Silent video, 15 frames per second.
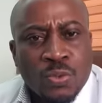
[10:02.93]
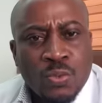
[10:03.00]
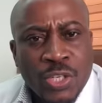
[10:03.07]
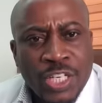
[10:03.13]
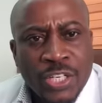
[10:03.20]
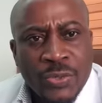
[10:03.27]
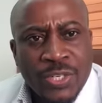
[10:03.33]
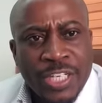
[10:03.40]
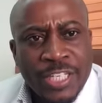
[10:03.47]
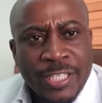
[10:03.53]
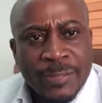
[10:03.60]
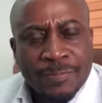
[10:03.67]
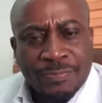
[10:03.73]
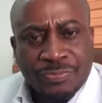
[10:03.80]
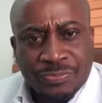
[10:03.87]

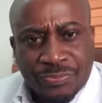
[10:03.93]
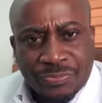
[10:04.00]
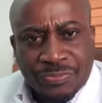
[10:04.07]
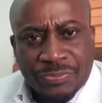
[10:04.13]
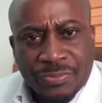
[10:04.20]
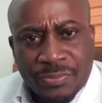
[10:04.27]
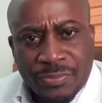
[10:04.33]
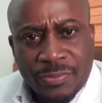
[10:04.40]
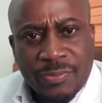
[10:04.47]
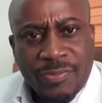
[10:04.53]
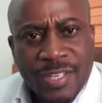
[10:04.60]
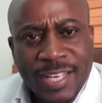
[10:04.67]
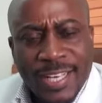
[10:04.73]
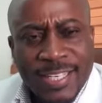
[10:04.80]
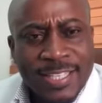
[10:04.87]
really
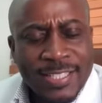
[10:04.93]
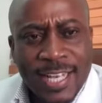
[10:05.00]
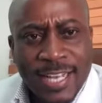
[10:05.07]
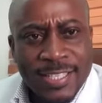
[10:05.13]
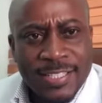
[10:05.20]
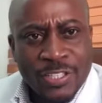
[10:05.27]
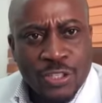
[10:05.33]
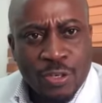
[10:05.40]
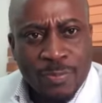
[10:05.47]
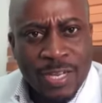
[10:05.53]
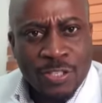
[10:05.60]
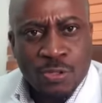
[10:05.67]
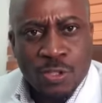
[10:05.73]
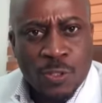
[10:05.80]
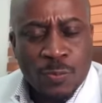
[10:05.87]
exercising your
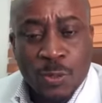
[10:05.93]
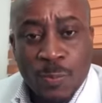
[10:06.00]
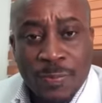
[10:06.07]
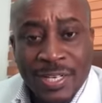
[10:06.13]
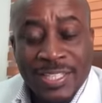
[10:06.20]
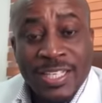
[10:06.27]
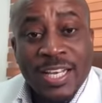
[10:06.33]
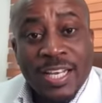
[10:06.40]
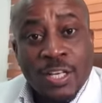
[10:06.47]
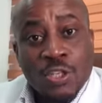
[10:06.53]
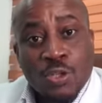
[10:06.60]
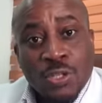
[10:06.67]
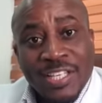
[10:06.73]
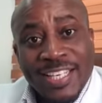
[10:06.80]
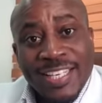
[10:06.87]
muscles properly.
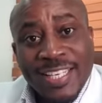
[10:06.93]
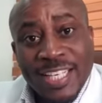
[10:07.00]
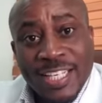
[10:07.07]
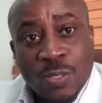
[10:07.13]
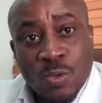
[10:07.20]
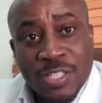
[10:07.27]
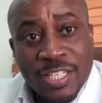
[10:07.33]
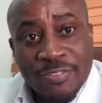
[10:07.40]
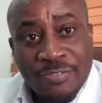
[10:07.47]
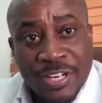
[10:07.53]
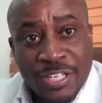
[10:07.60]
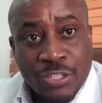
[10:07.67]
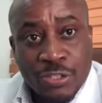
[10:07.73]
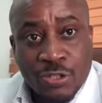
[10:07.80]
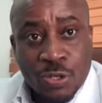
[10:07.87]
So the healing wasn't
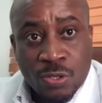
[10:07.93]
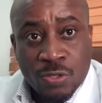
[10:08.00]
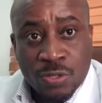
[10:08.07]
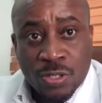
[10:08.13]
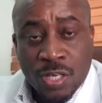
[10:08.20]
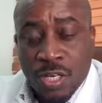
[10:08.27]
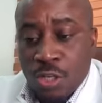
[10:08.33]
very strong.